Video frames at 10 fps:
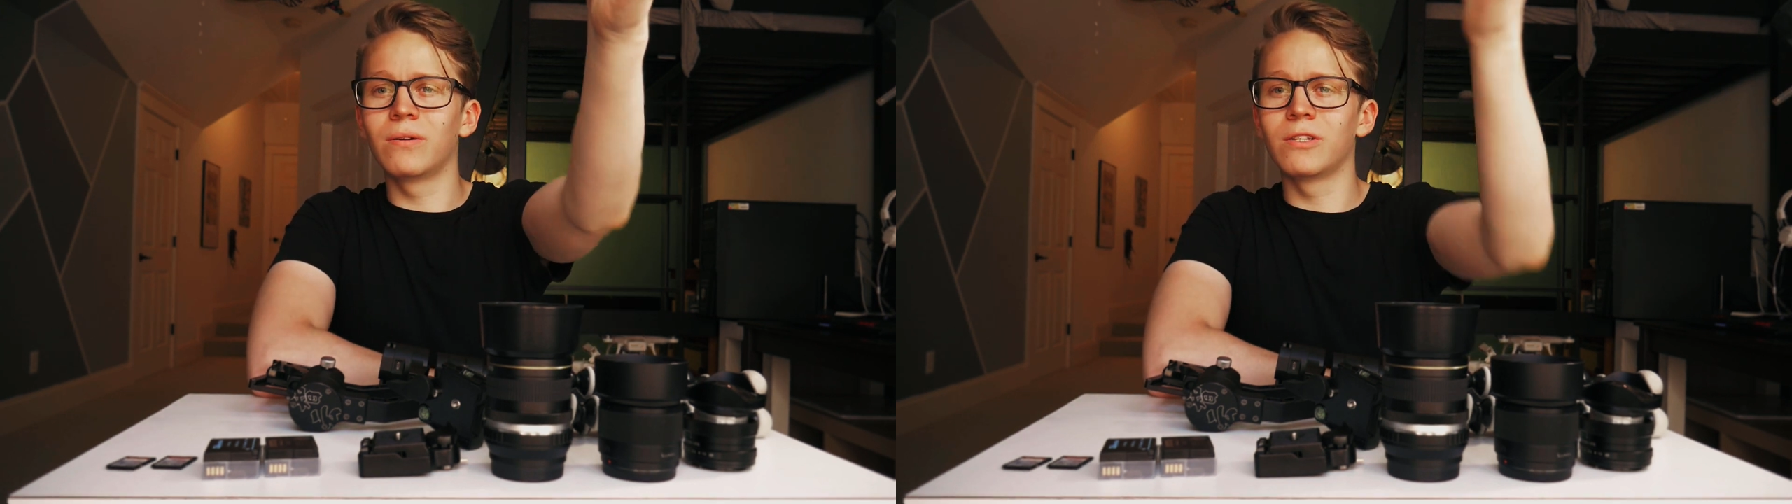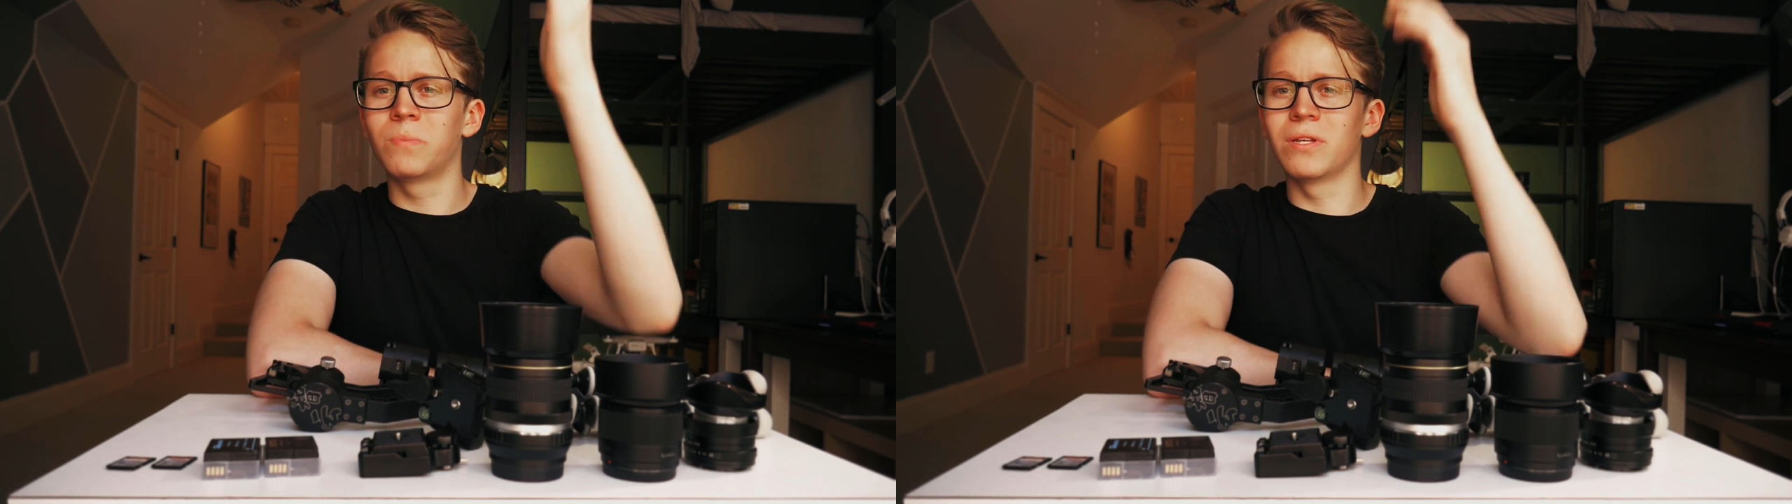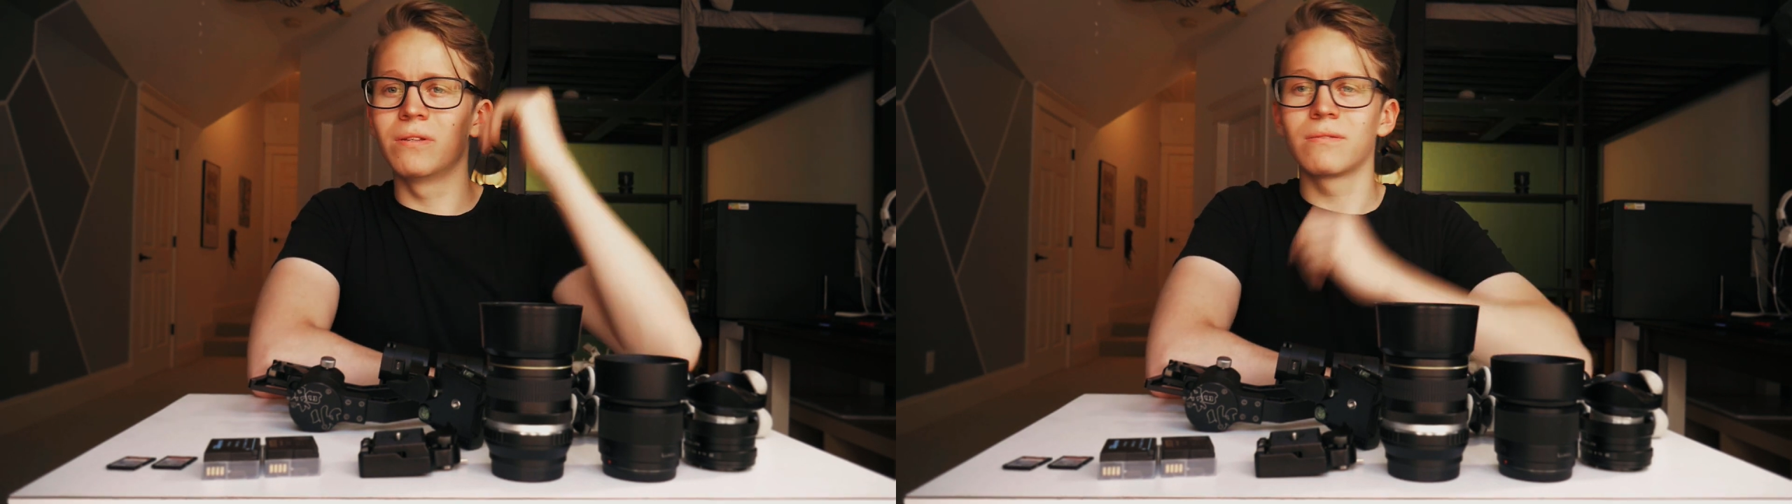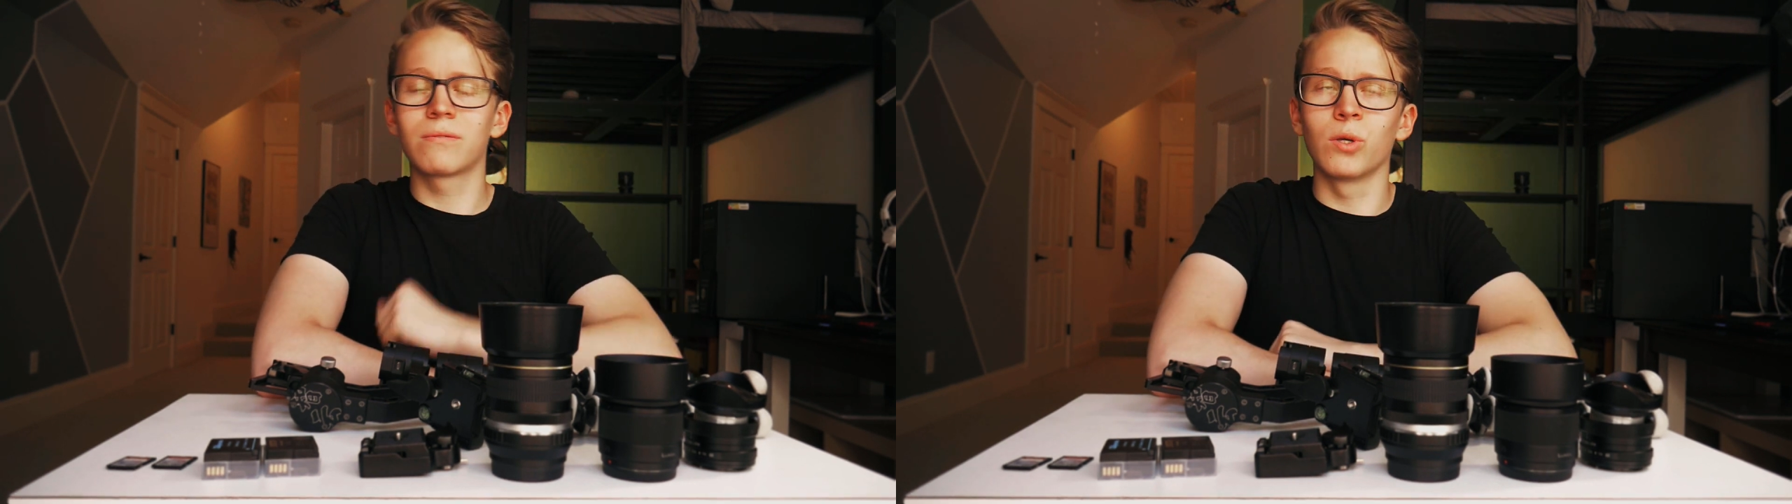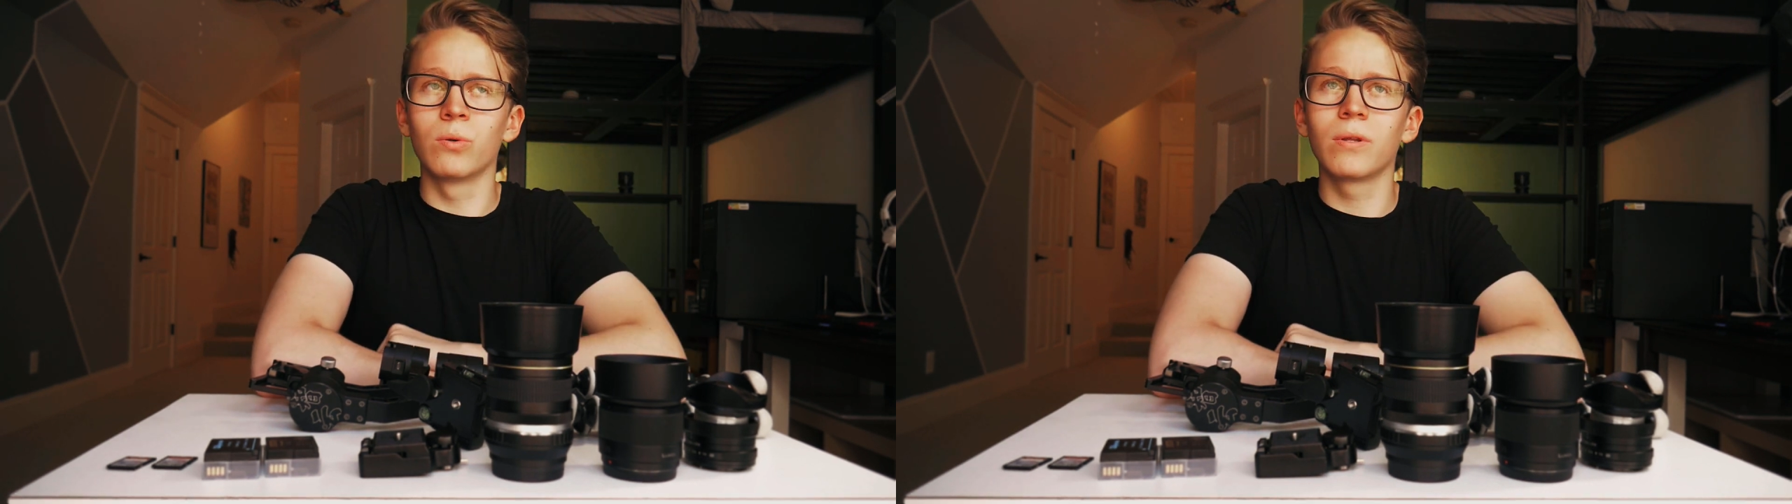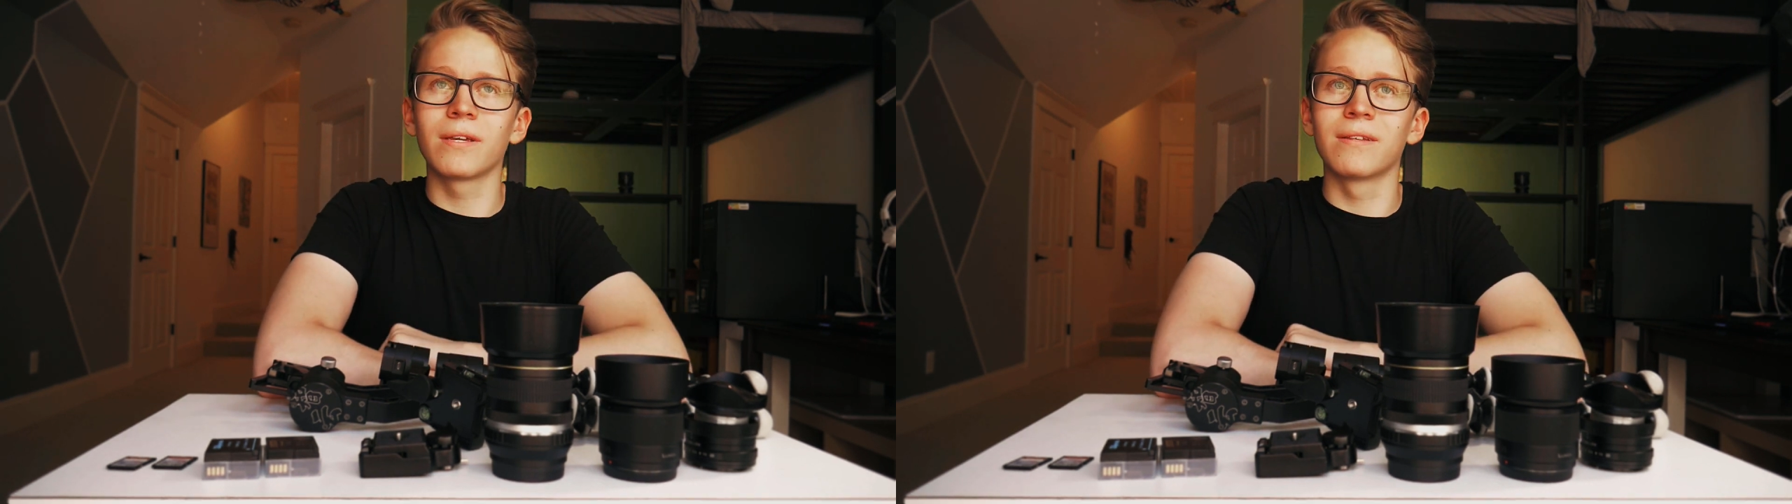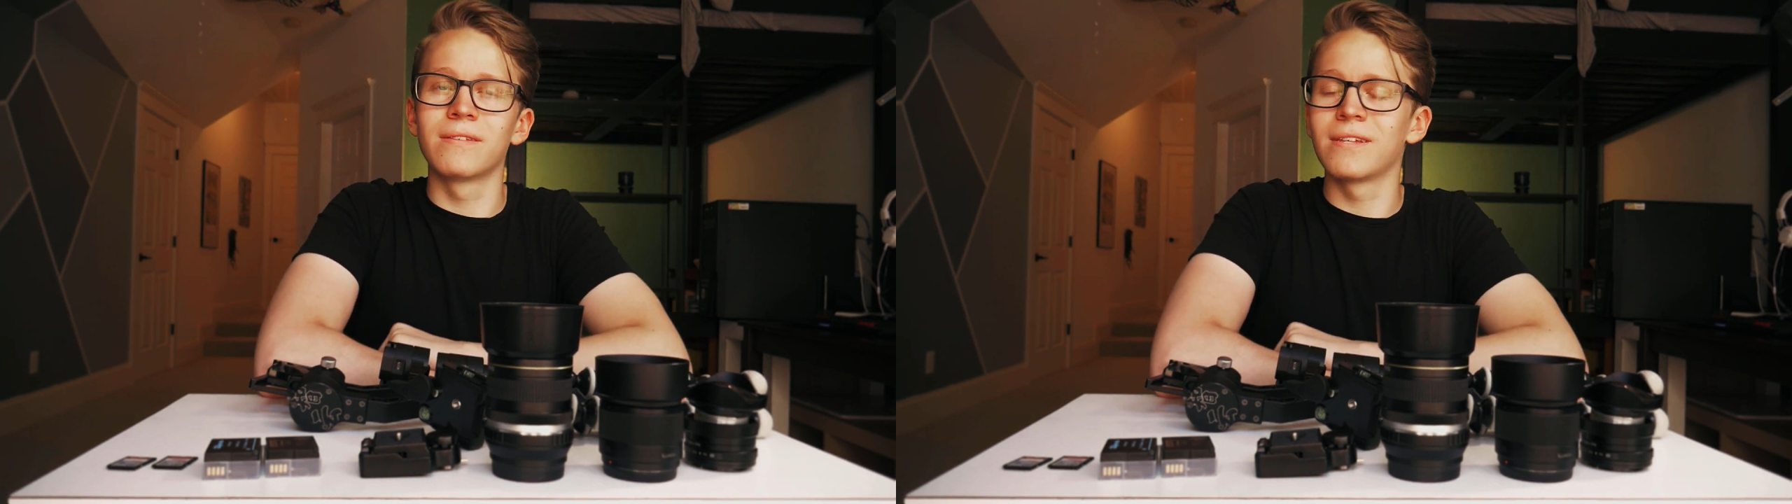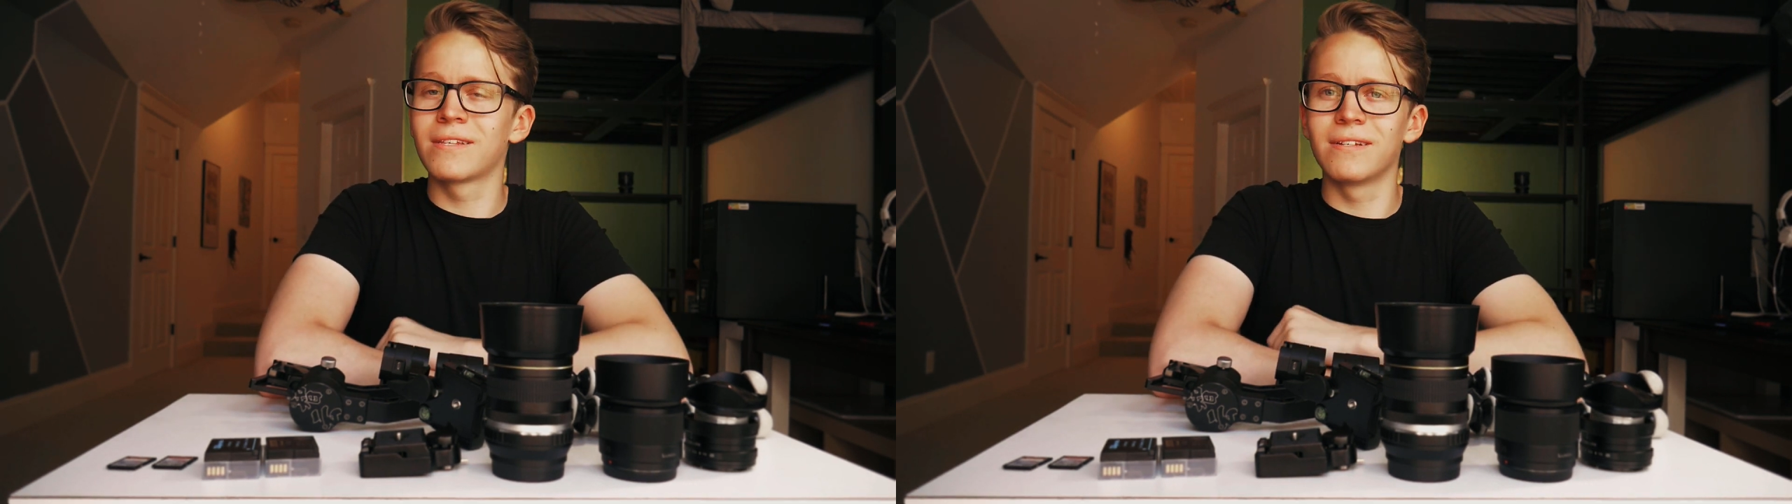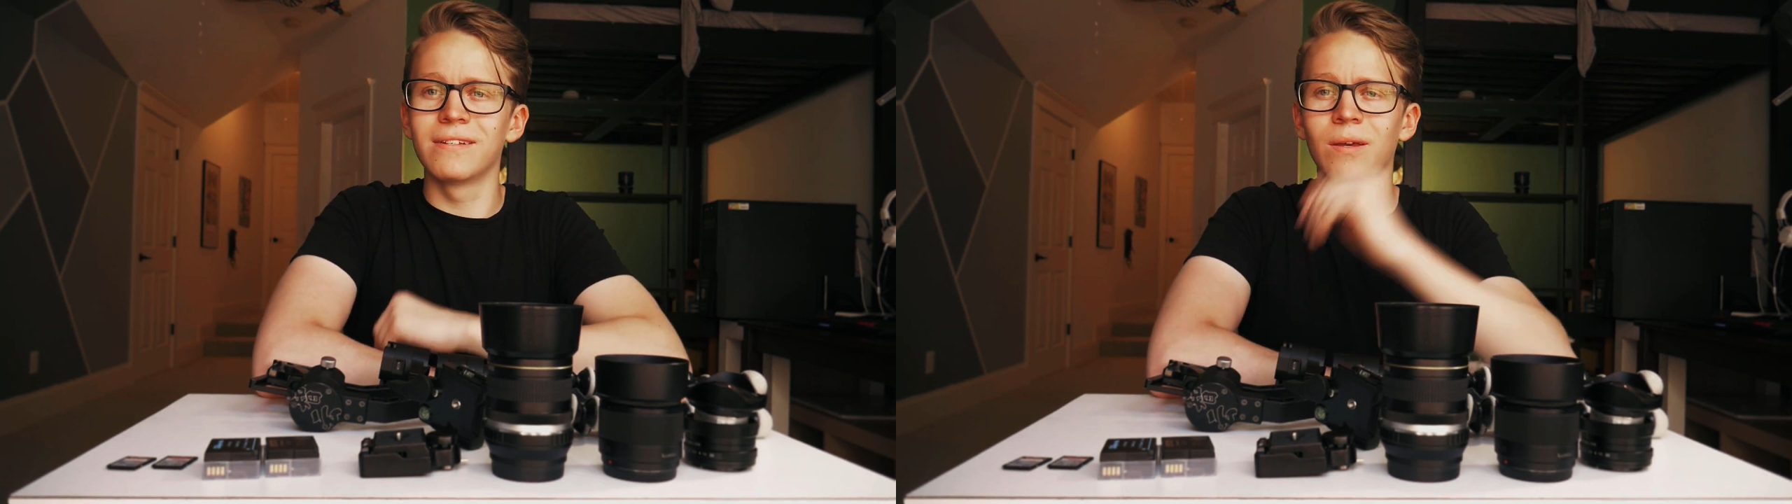has been so inconsistent.